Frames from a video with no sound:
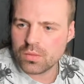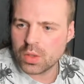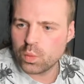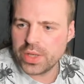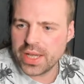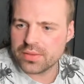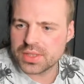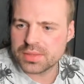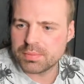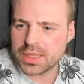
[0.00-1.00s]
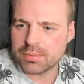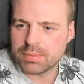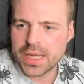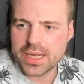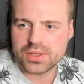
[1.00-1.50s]
we have this big
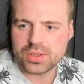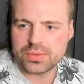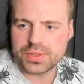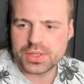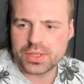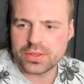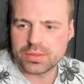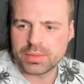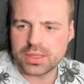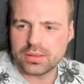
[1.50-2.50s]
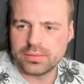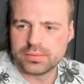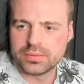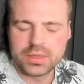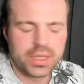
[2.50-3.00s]
black surface here in the middle.
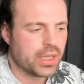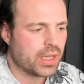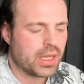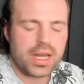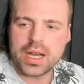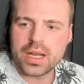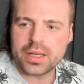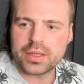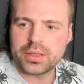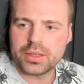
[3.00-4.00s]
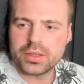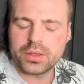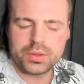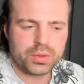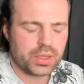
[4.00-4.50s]

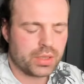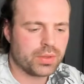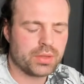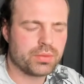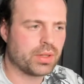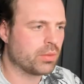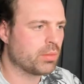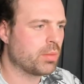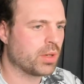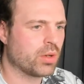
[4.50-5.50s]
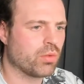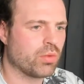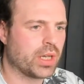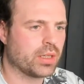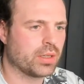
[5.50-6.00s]
If I remember
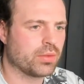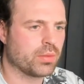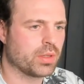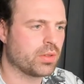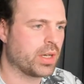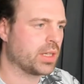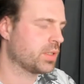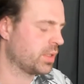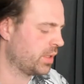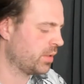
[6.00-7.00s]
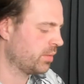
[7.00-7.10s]
correctly from the Dragon Slayer,